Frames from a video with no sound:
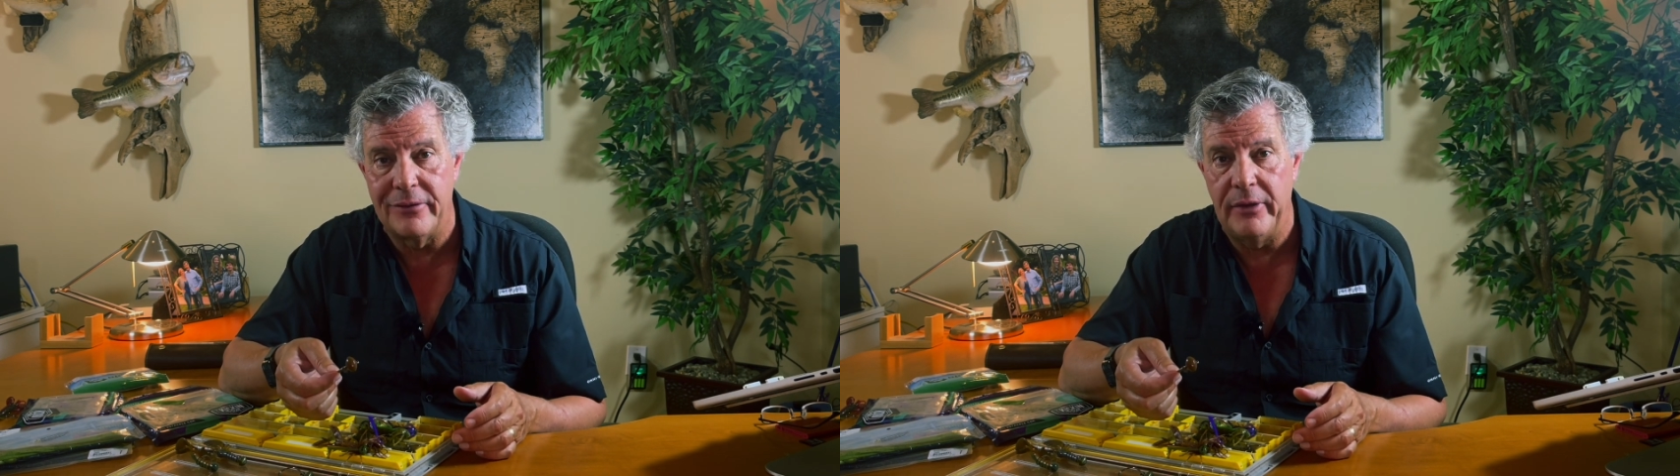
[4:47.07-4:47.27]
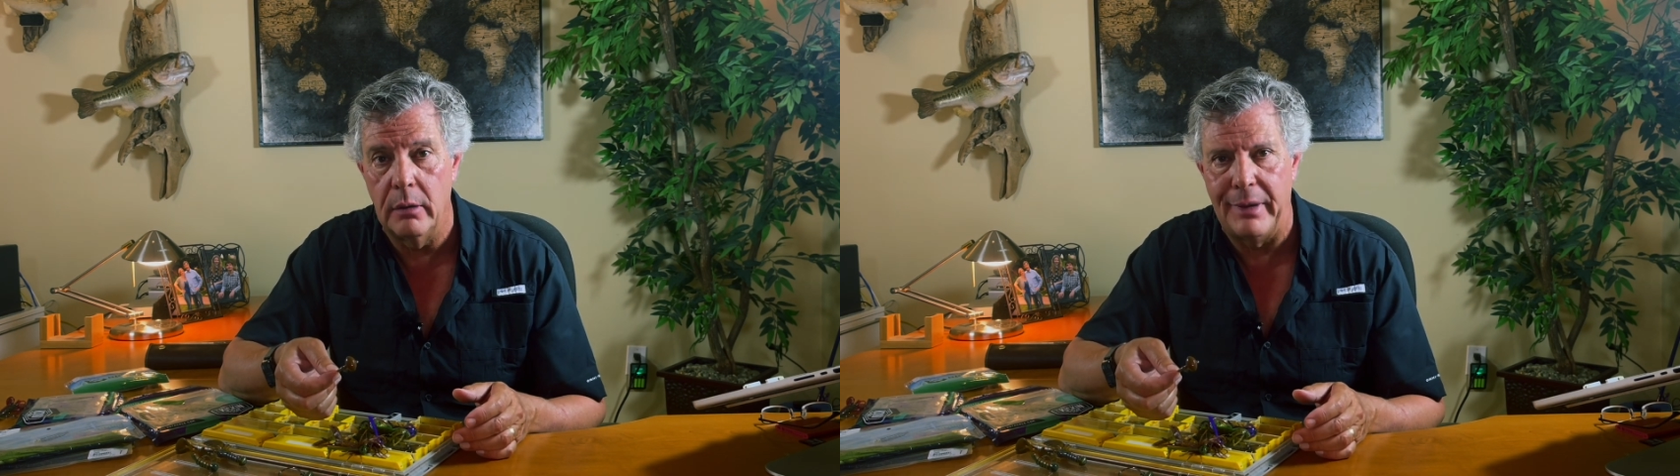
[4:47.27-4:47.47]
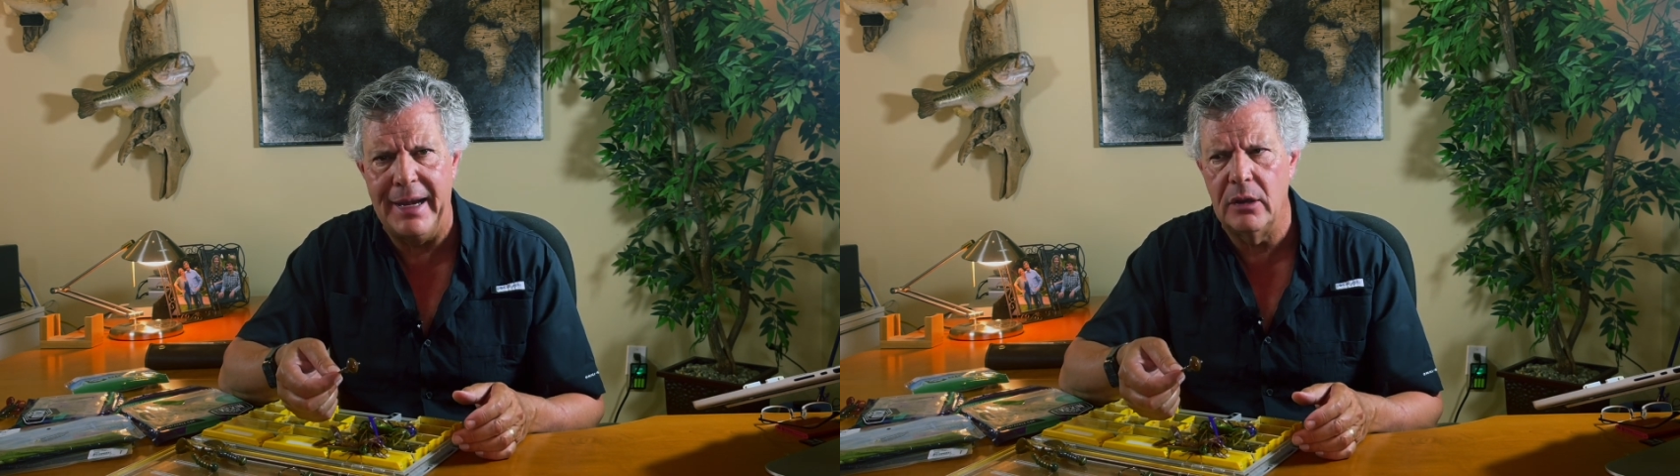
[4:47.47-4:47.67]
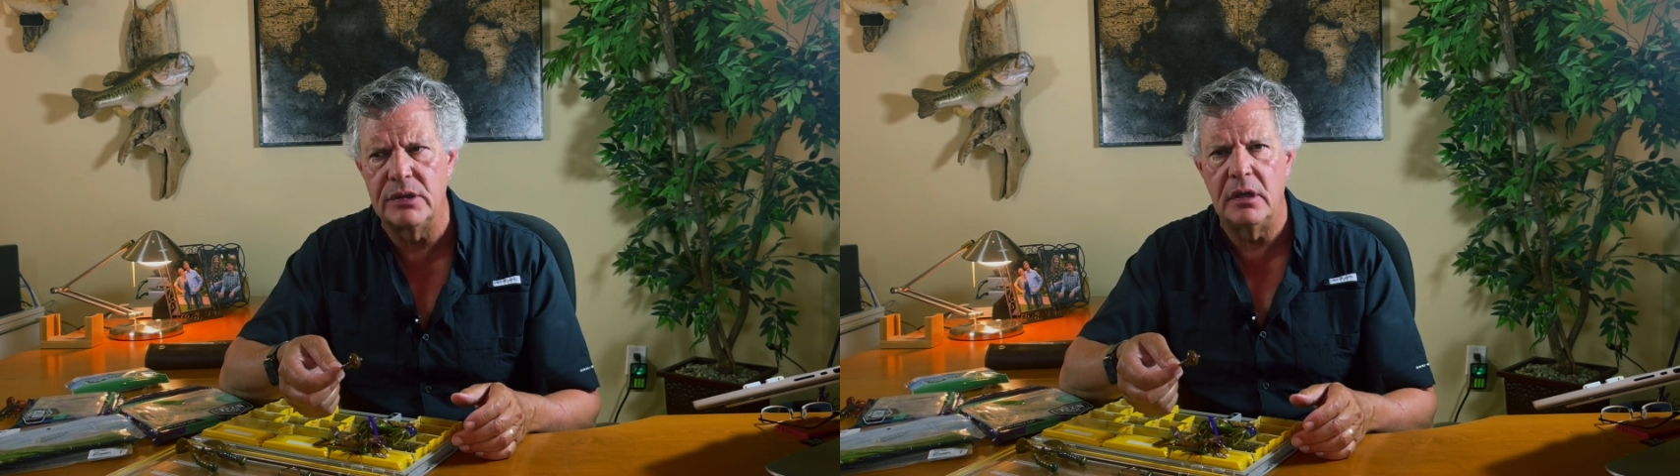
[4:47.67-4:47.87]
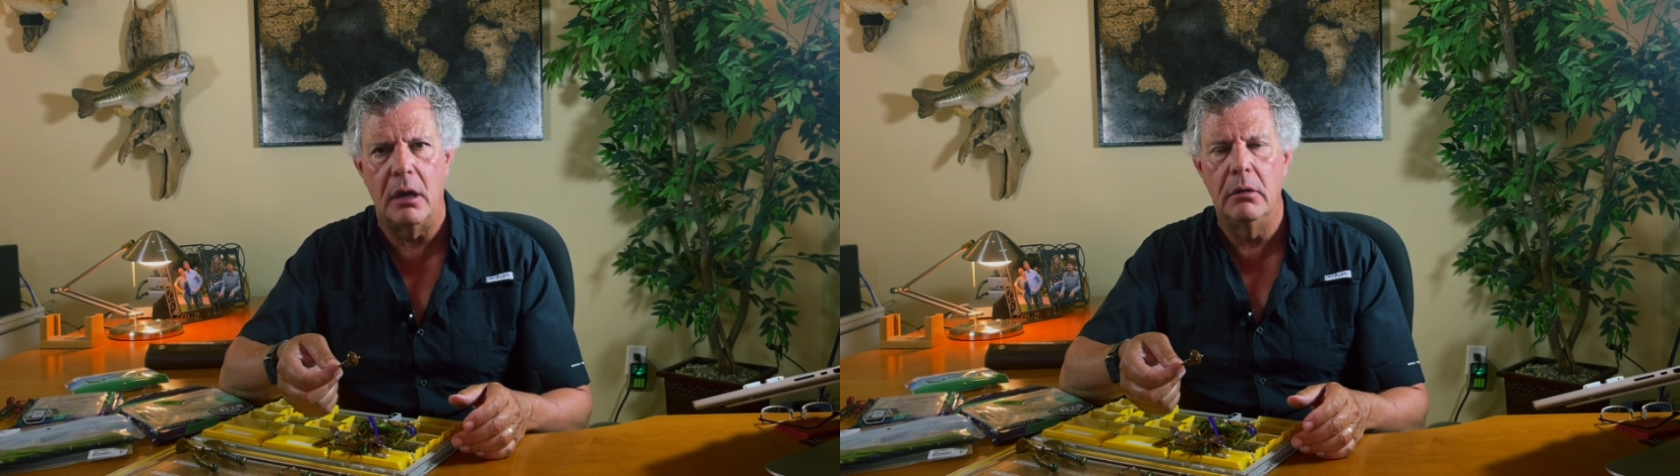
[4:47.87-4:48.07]
you feel them bite? He
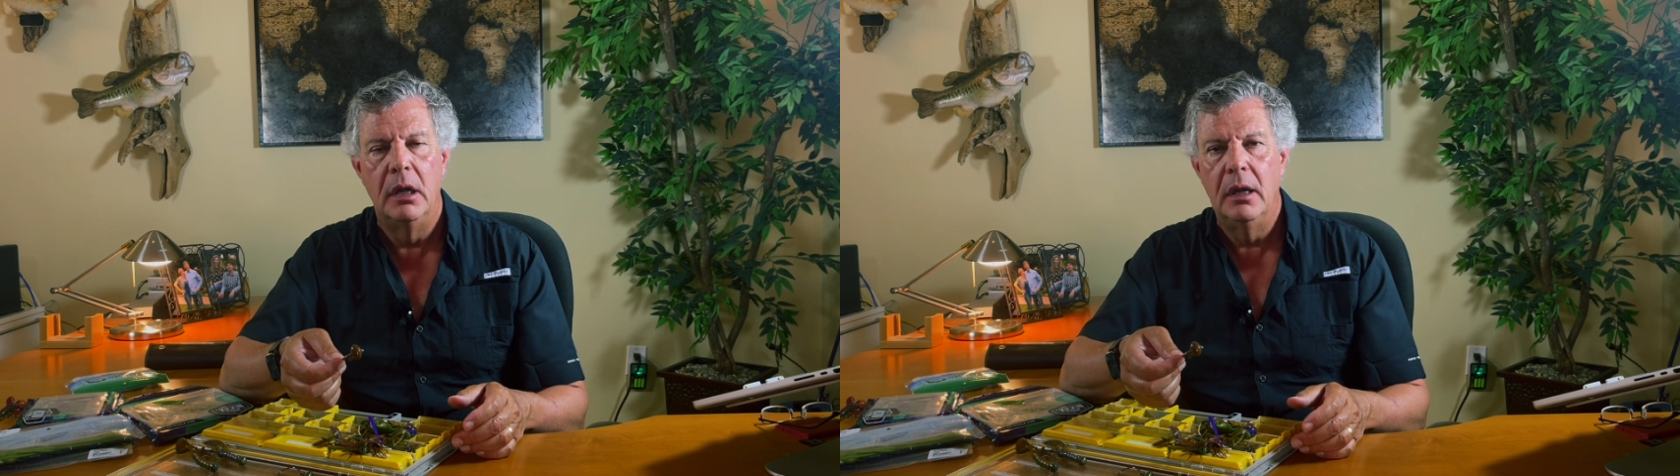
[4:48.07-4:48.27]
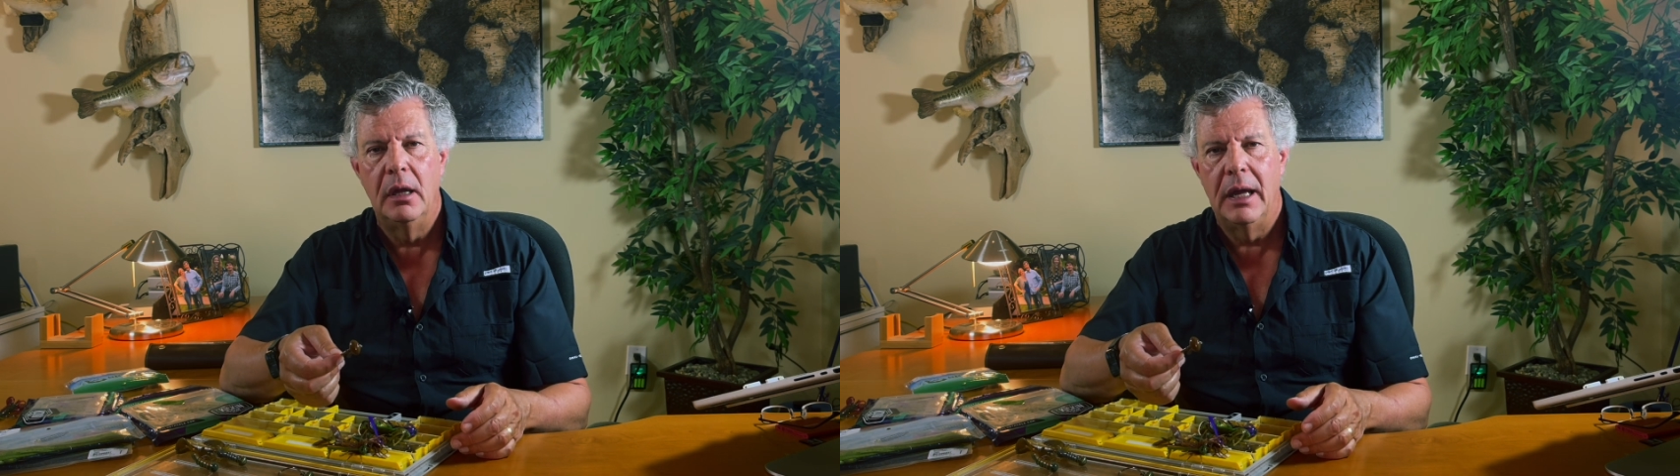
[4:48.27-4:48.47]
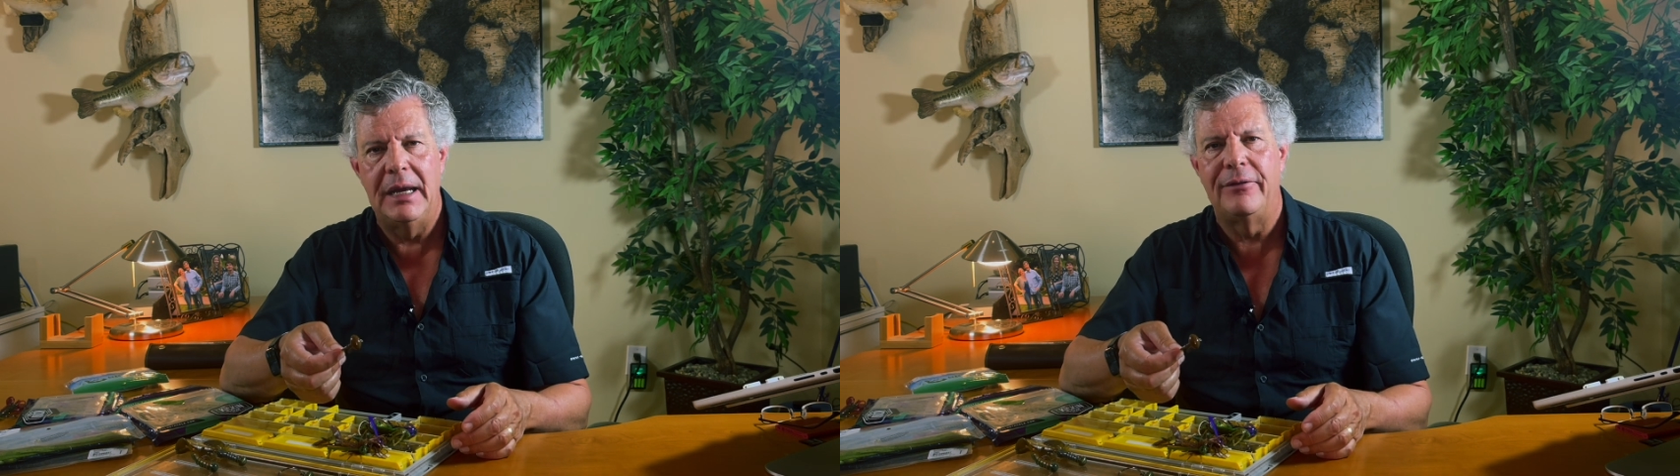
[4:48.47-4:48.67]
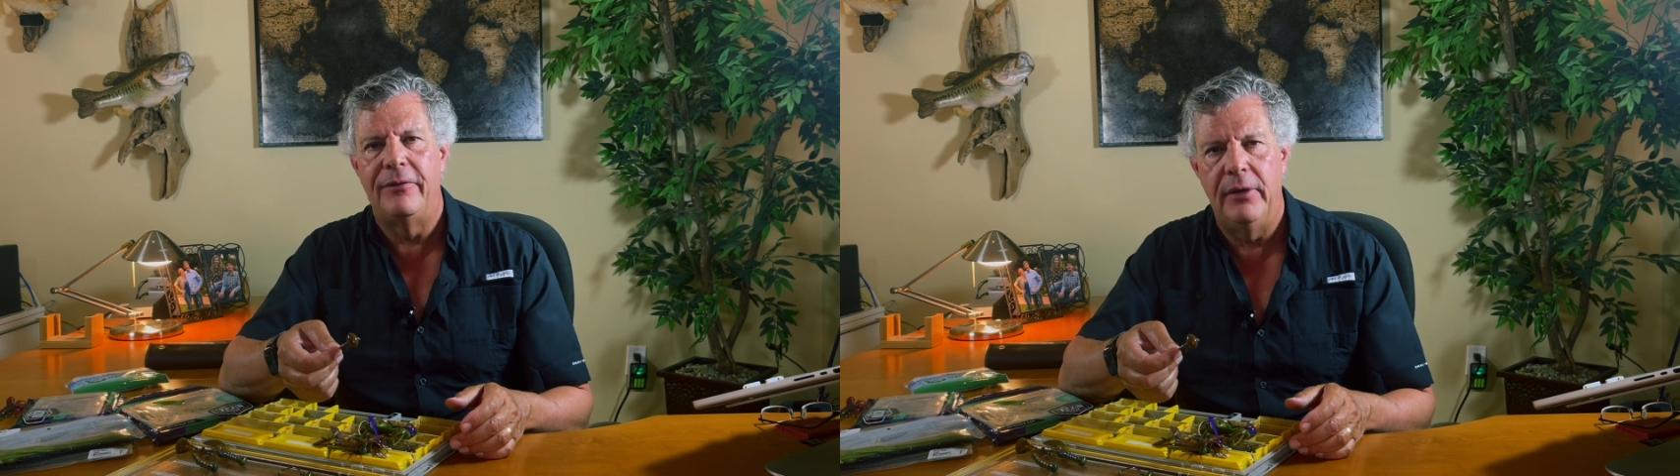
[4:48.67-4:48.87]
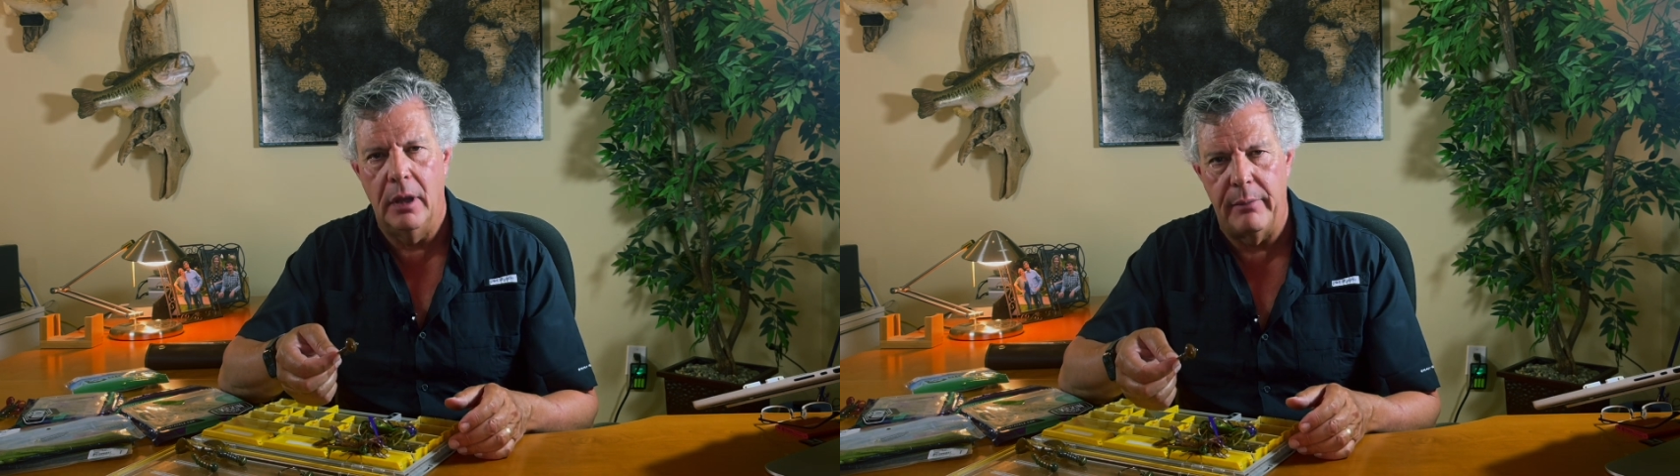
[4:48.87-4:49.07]
goes, no. I never
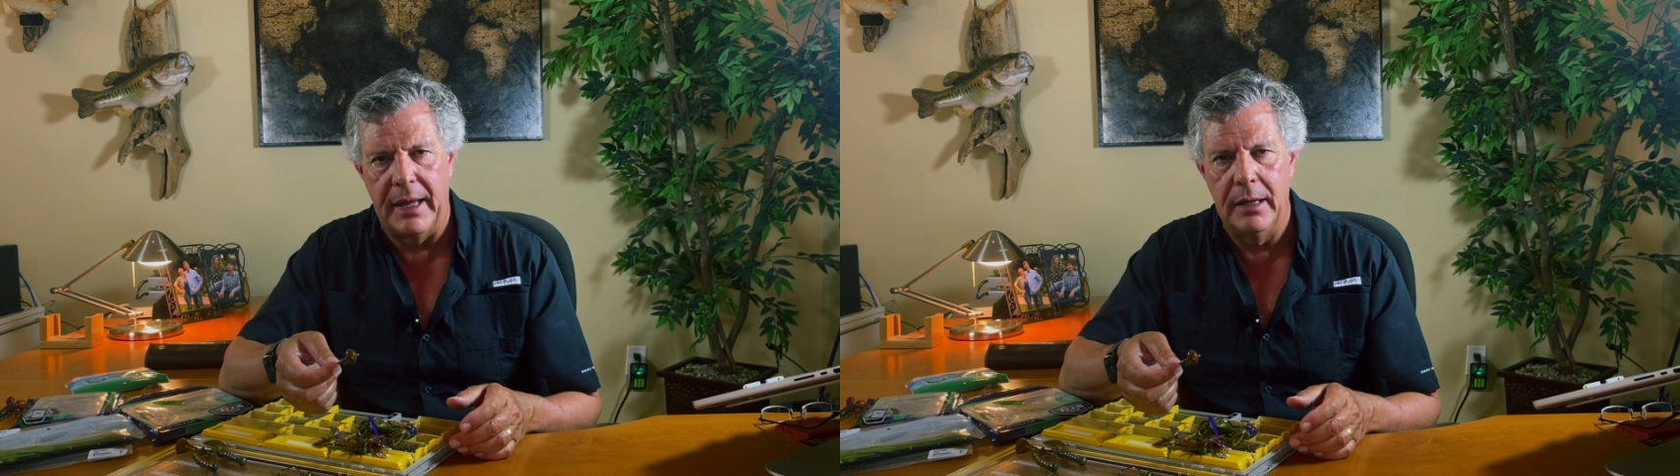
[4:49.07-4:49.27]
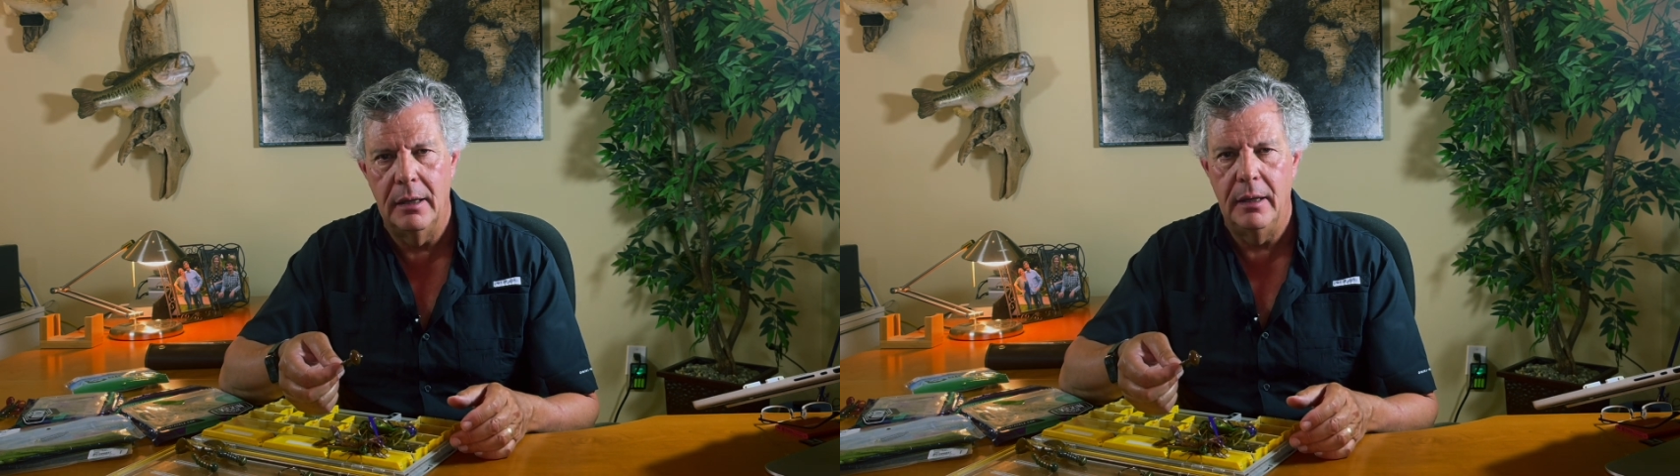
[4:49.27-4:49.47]
feel a bite.